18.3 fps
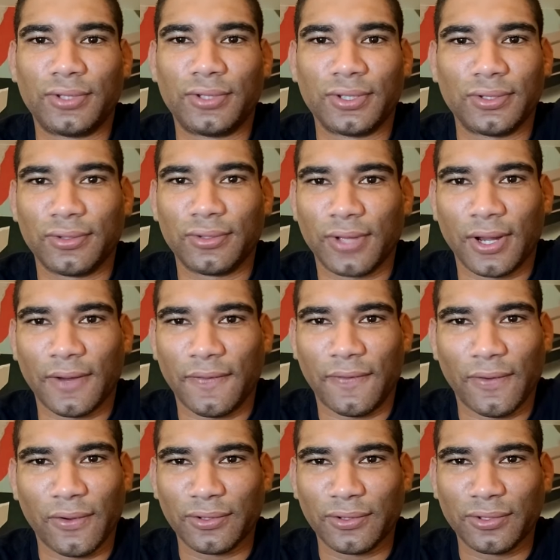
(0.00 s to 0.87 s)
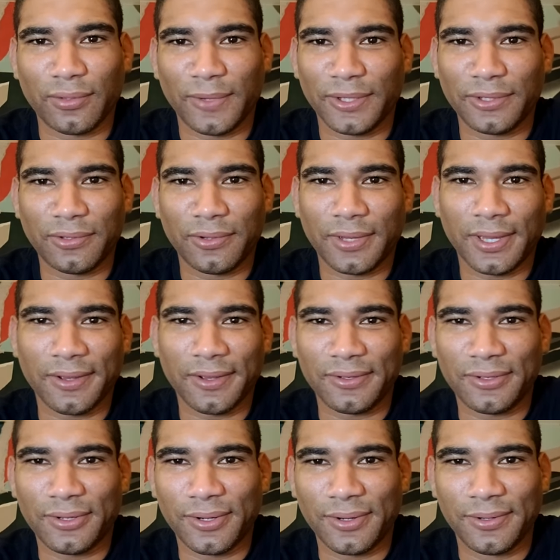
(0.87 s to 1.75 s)
You got to focus on what you can
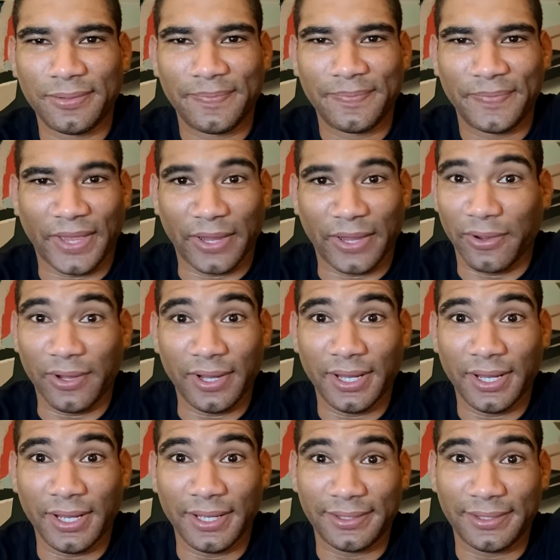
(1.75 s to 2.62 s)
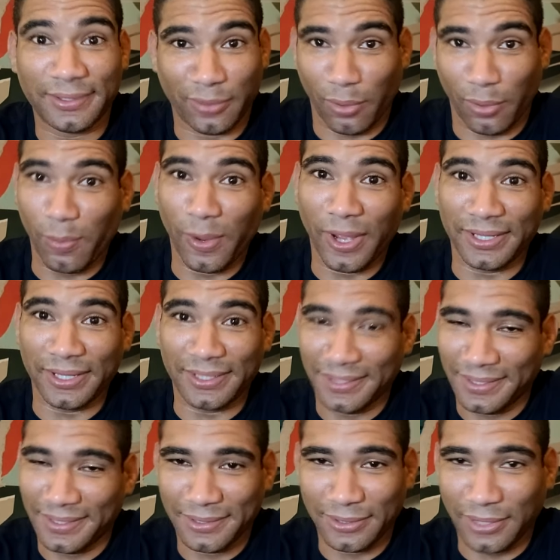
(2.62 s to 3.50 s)
control. I got hurt, so what?
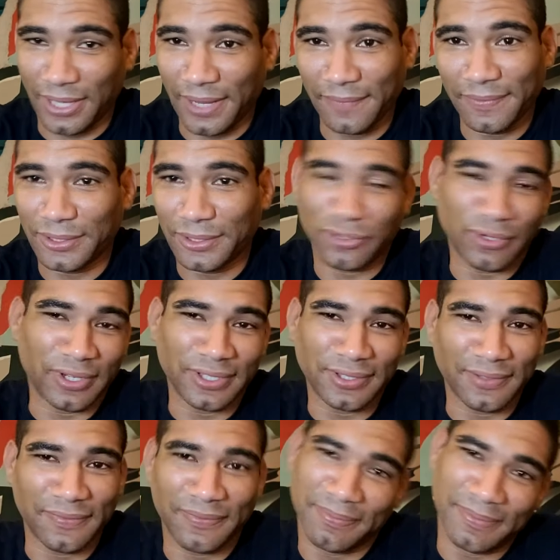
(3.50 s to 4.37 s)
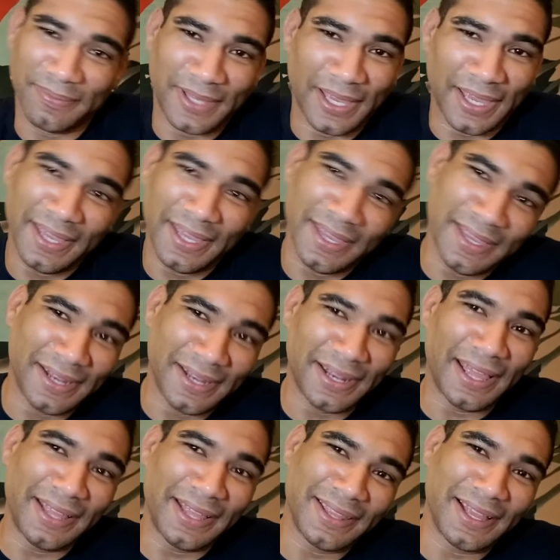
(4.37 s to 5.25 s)
So I have the choice of get here,
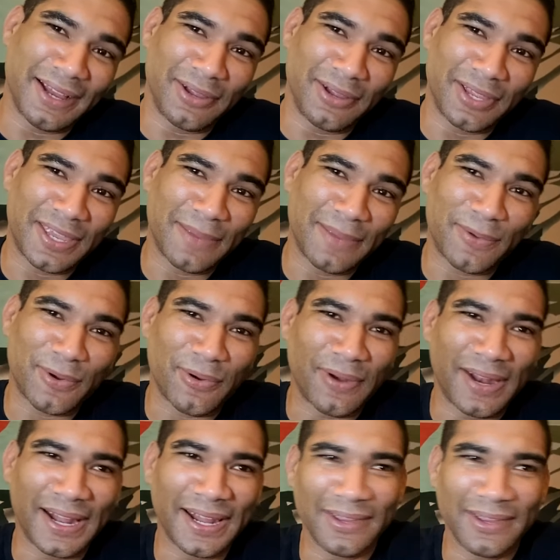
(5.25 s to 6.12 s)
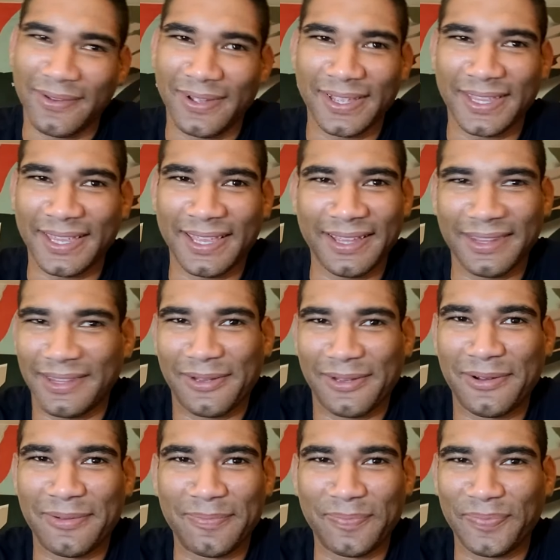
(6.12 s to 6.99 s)
lay down and keep crying, or I can
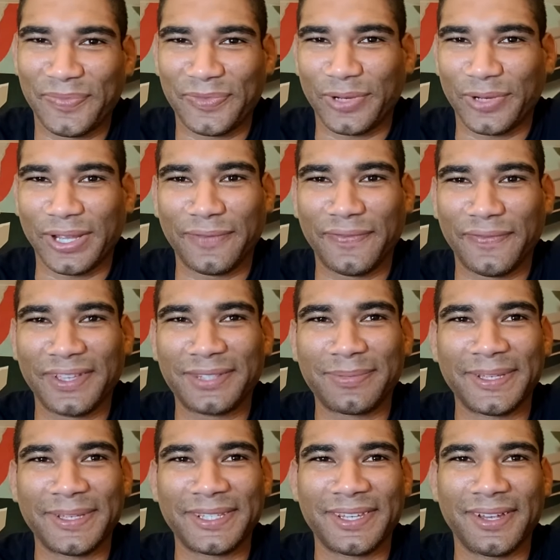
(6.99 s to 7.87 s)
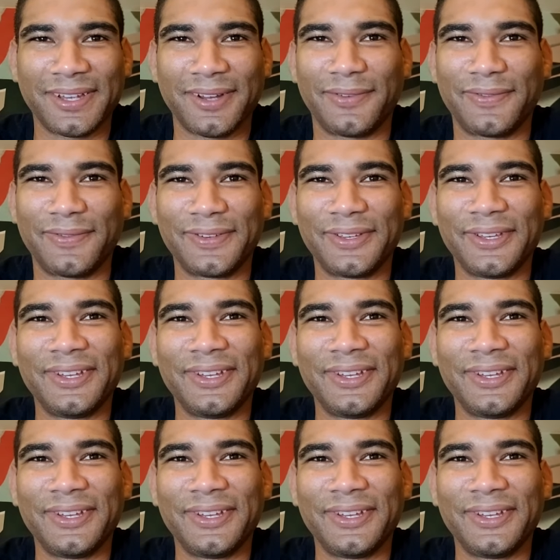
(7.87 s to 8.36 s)
go try to fix myself.